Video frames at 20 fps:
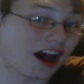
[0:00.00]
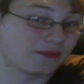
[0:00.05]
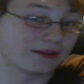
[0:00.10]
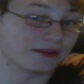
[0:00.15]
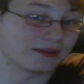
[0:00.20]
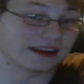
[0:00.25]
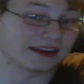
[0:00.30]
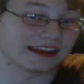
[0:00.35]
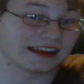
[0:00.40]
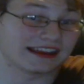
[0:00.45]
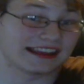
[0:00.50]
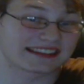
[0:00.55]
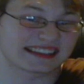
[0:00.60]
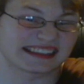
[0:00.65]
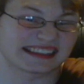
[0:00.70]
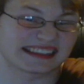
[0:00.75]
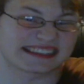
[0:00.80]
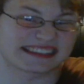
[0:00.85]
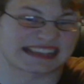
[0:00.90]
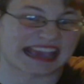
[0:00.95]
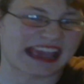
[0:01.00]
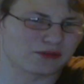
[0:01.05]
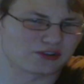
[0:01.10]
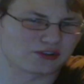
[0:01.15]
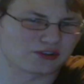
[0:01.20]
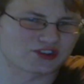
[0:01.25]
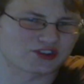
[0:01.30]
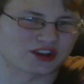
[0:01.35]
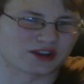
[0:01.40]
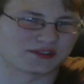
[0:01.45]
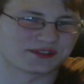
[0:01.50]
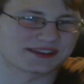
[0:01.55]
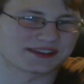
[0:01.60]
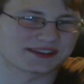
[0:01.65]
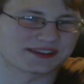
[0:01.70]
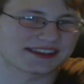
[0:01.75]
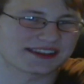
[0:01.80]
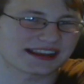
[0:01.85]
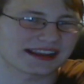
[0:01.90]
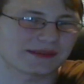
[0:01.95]
It's on the hub, and it's a
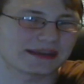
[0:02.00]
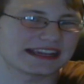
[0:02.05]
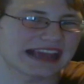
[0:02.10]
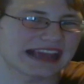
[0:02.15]
cable show,